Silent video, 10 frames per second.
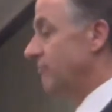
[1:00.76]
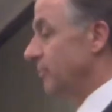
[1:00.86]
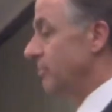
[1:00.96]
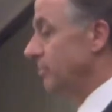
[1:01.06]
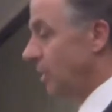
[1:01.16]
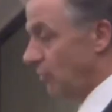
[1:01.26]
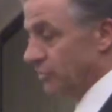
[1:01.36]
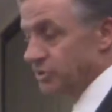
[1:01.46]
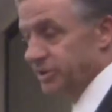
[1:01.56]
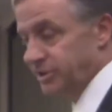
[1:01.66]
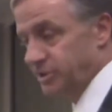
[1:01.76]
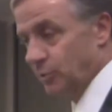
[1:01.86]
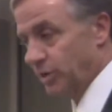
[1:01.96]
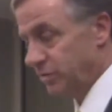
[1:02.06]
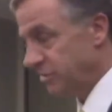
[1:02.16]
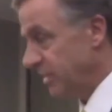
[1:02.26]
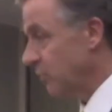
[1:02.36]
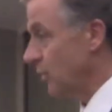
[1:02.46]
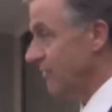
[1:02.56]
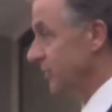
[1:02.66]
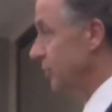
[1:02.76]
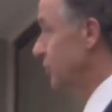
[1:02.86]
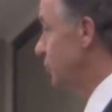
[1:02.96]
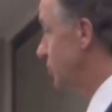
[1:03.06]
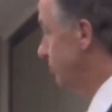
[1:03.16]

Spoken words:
from overseas that we think we have a good